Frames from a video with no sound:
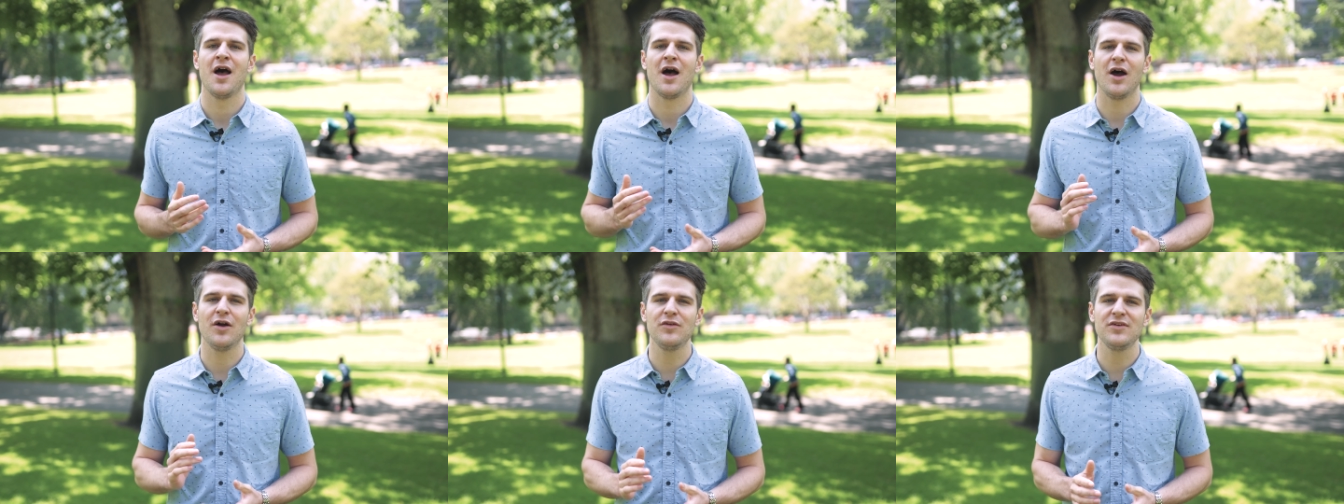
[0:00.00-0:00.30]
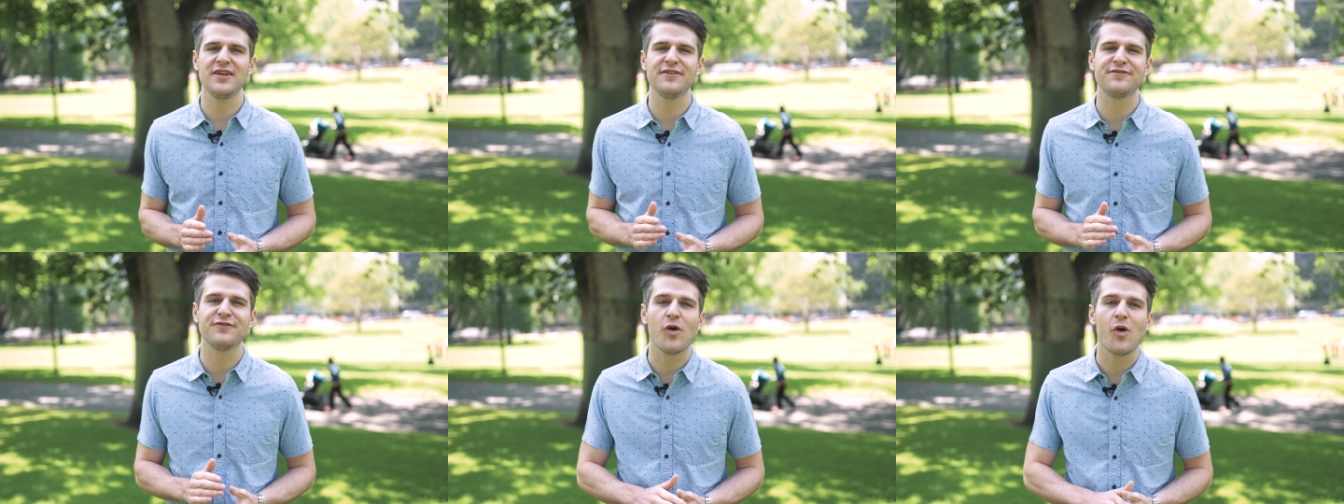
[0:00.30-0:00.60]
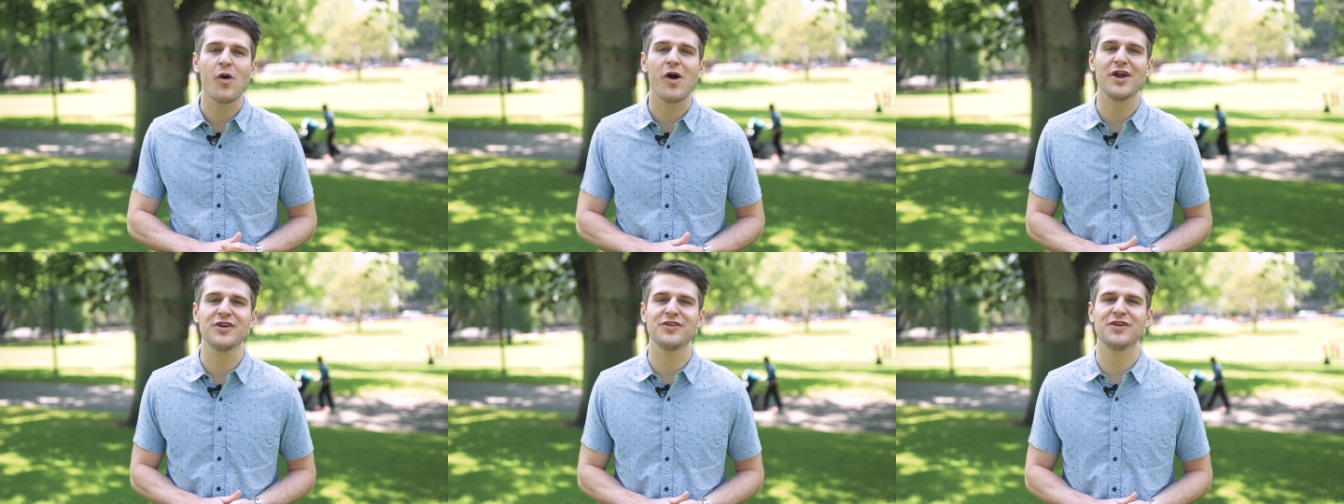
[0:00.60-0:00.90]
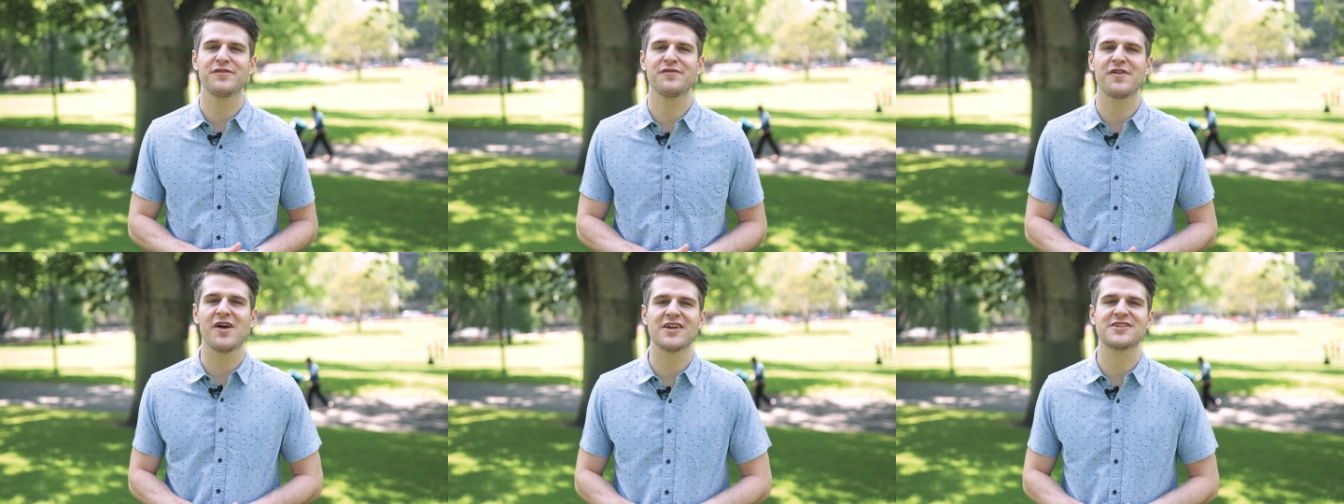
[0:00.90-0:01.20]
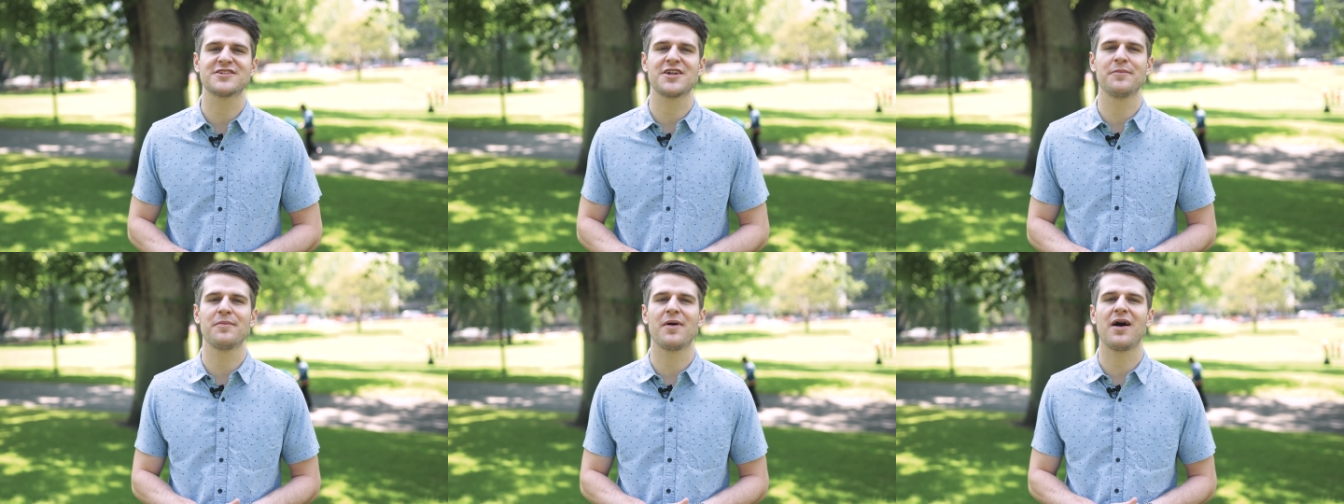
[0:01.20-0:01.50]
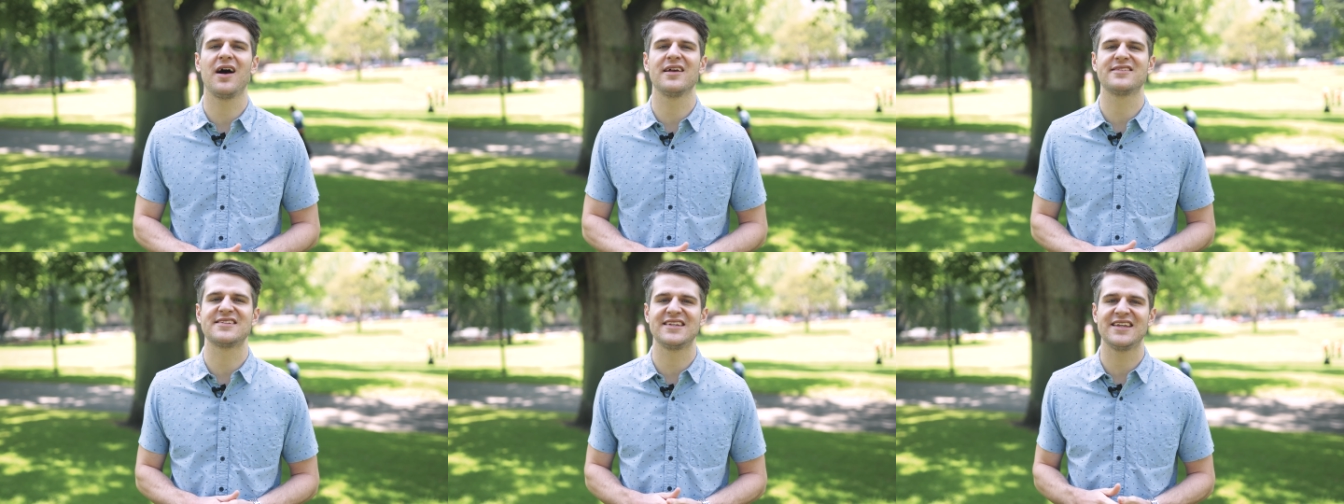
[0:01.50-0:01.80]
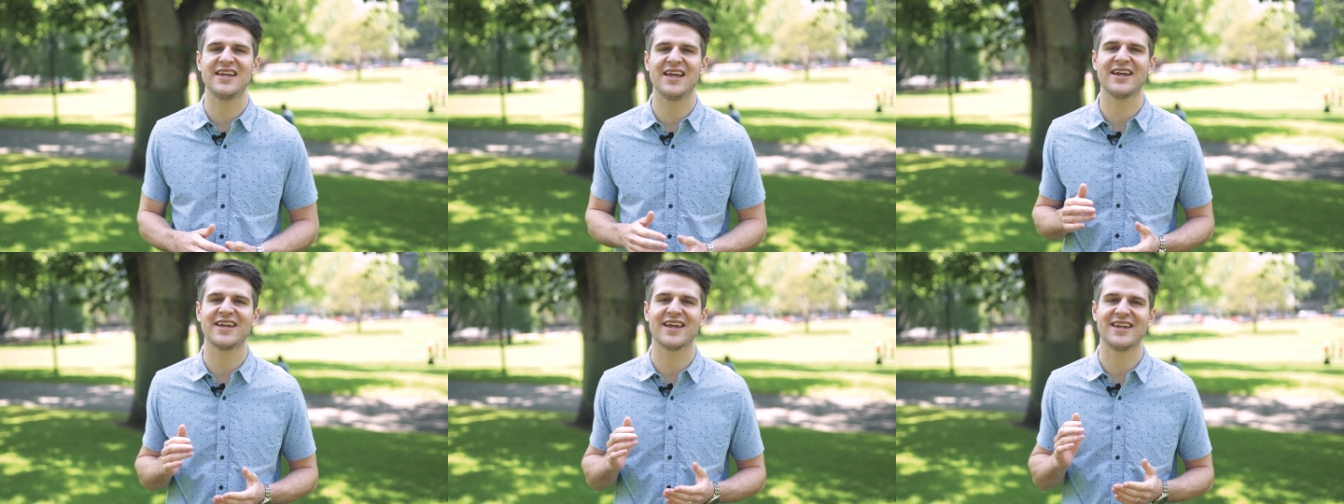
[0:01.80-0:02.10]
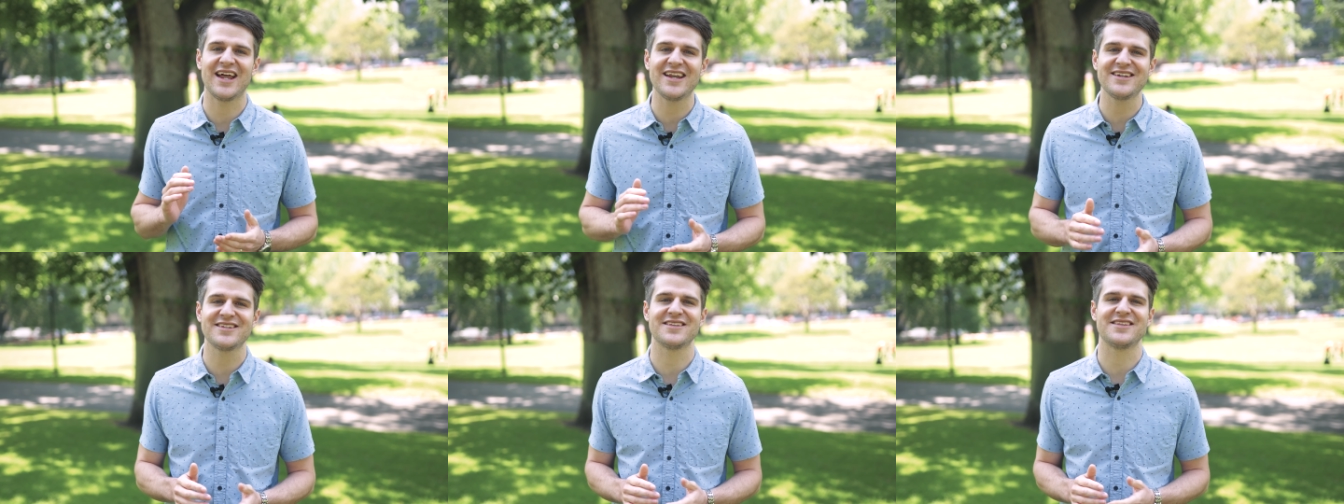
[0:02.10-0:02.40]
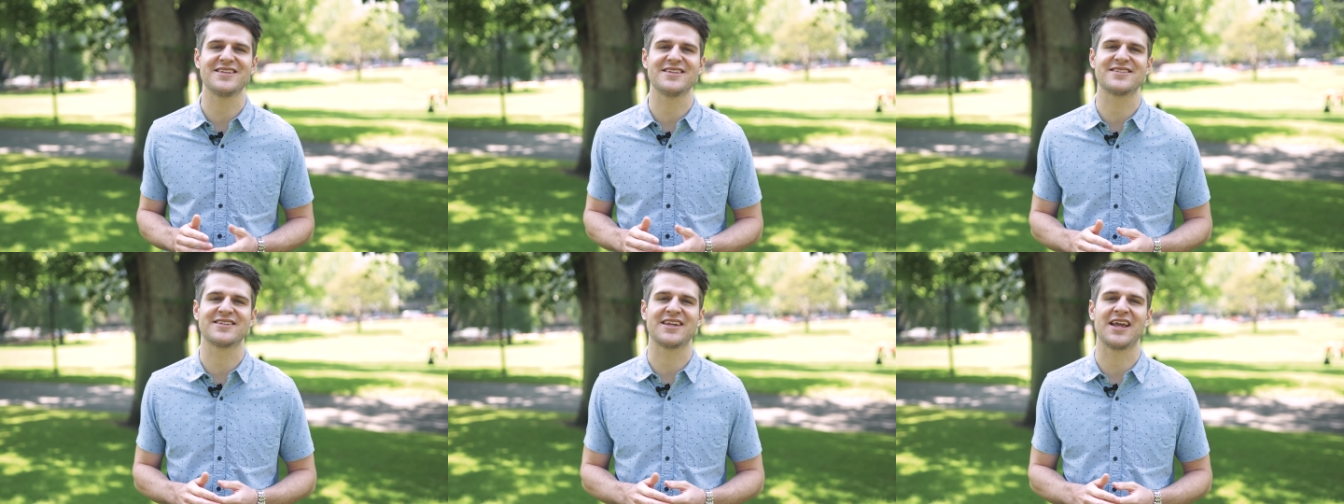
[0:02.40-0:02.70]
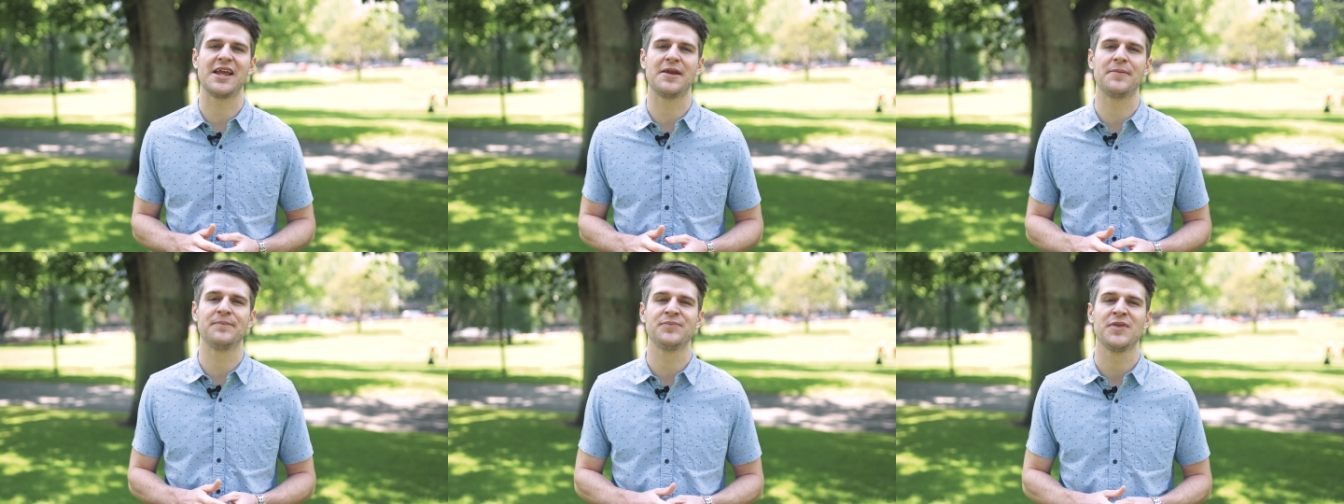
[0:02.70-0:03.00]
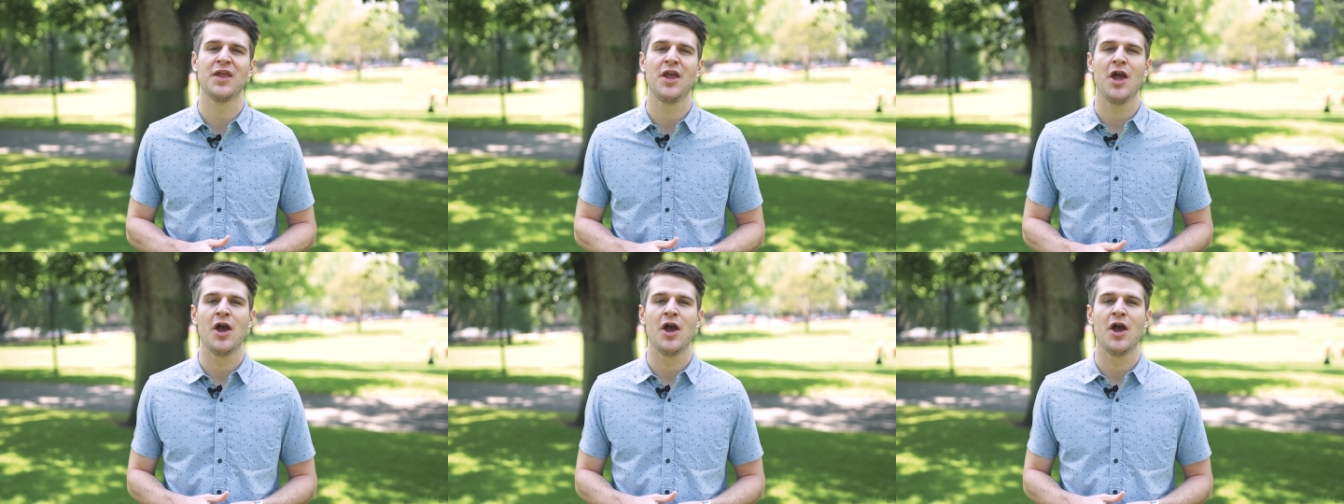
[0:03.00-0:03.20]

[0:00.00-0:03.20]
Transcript: Only 400 first home buyers a year can enter this scheme,